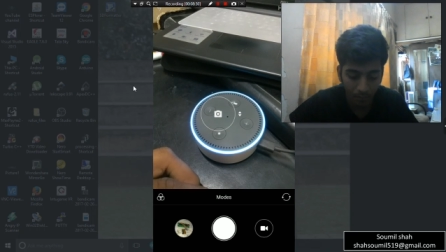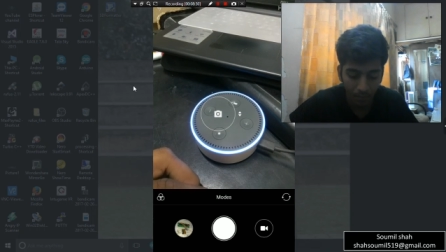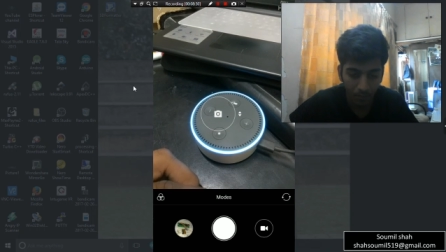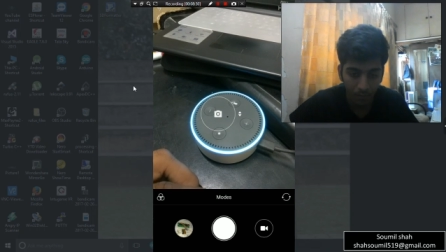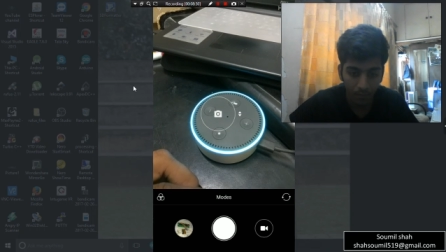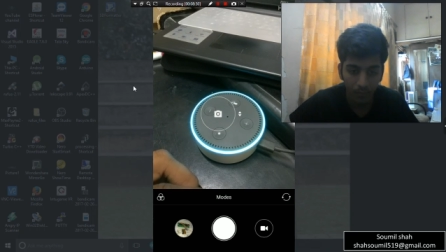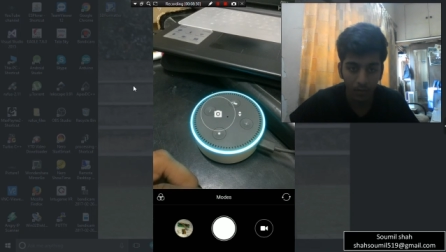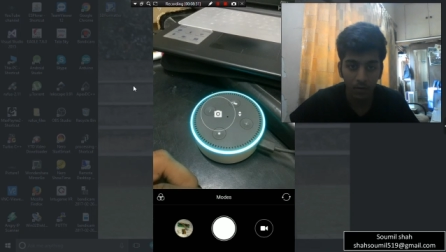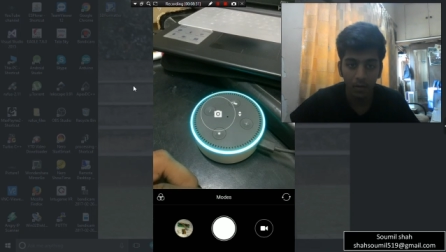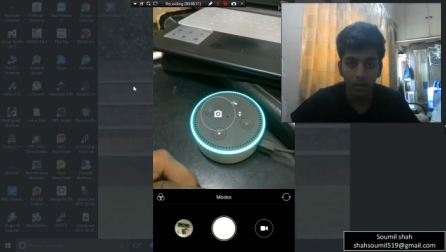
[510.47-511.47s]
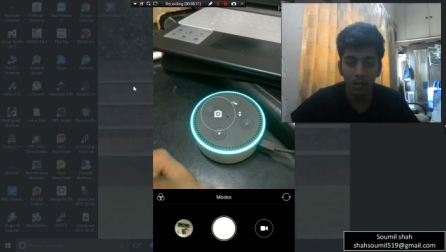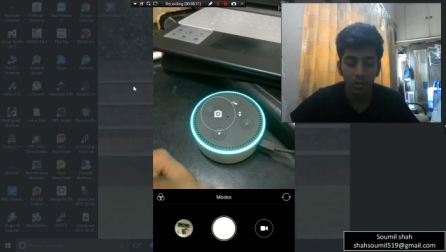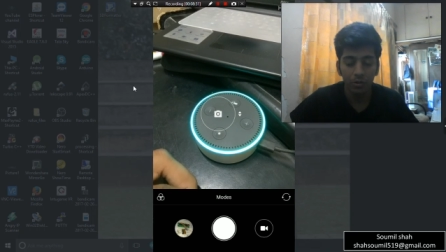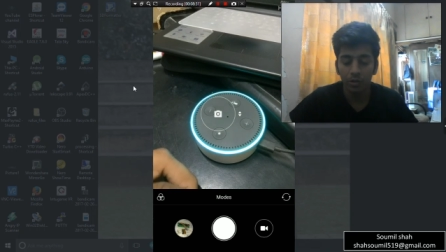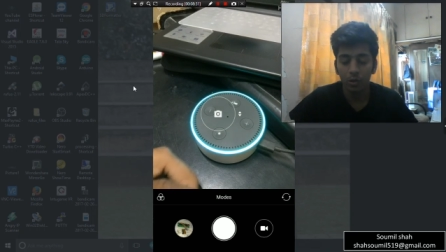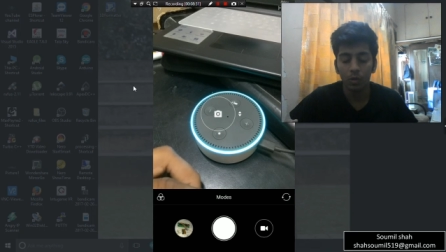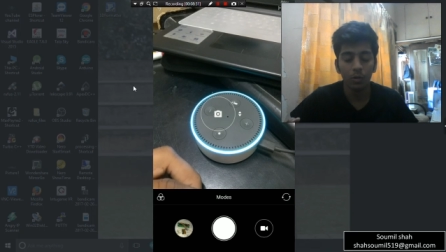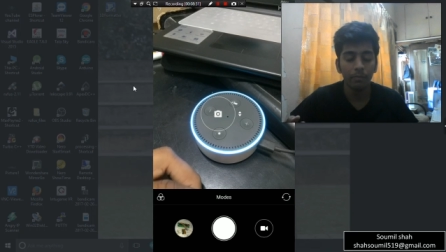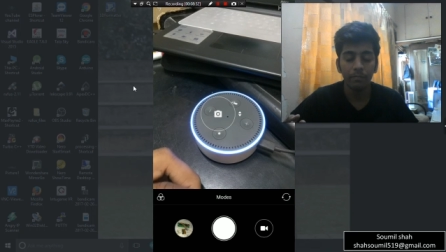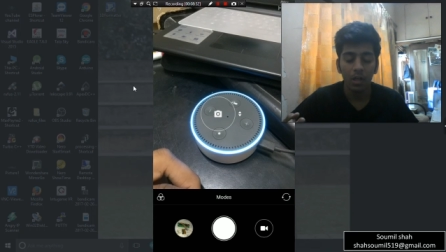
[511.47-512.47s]
plays take a moment so, to
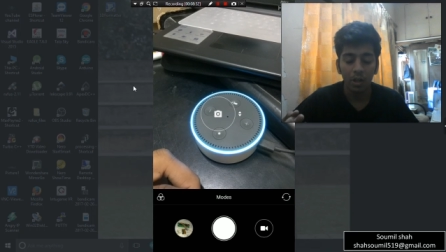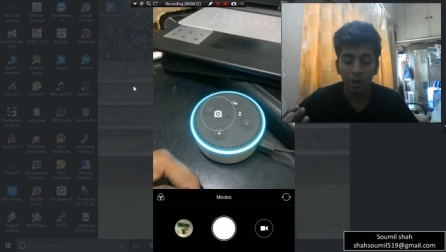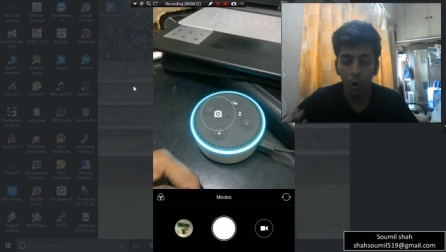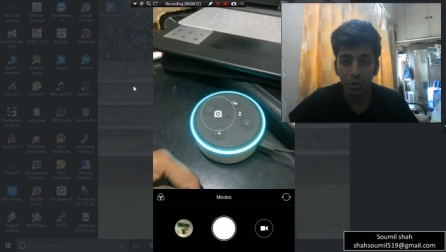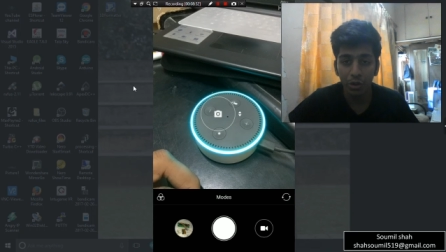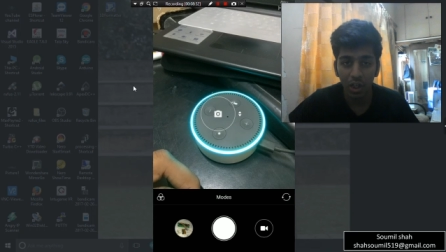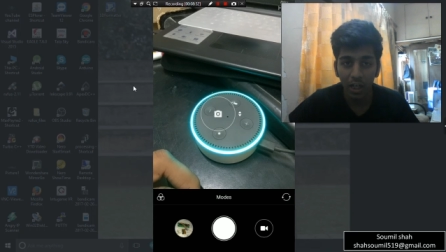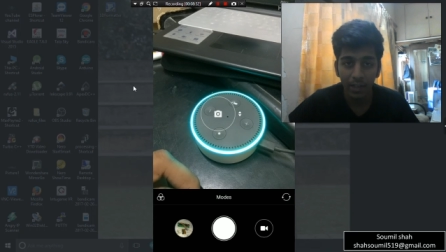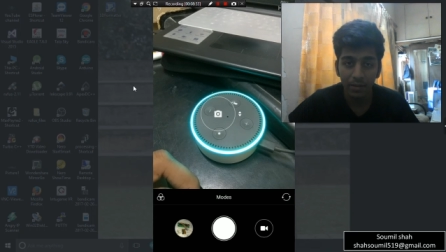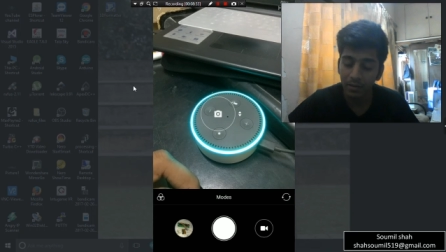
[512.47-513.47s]
sit down and close, close your, your eyes,